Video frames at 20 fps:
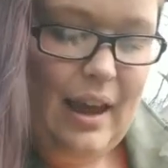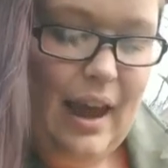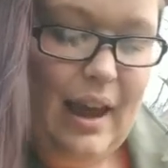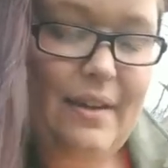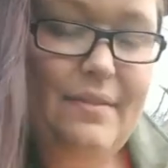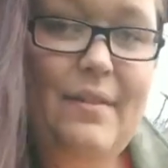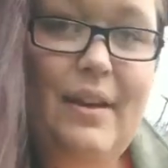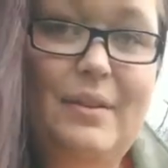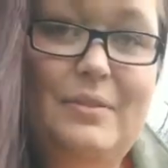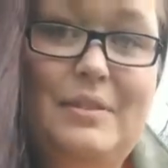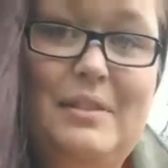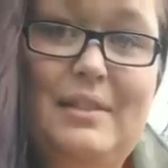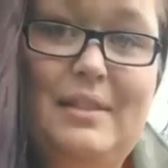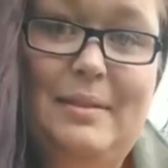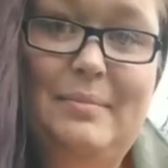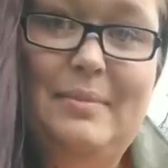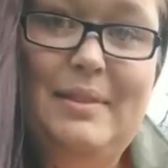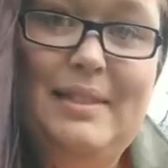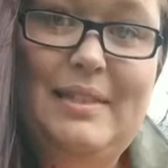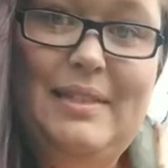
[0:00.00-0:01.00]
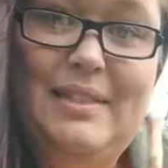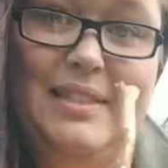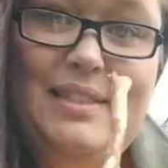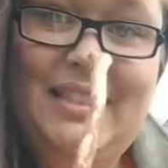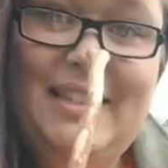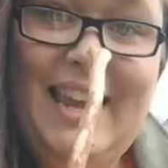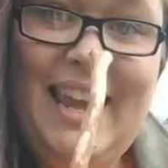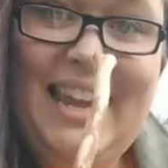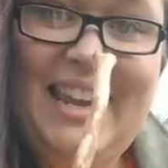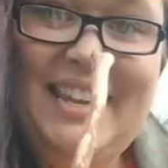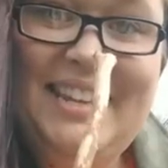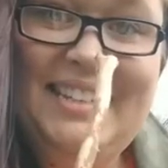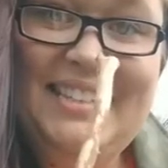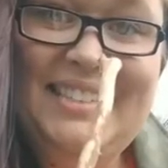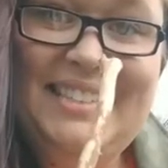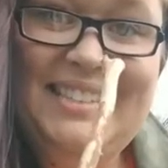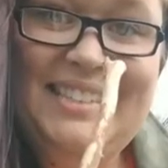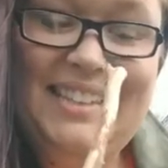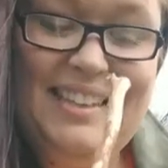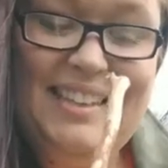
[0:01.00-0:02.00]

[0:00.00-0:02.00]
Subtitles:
I found some sticks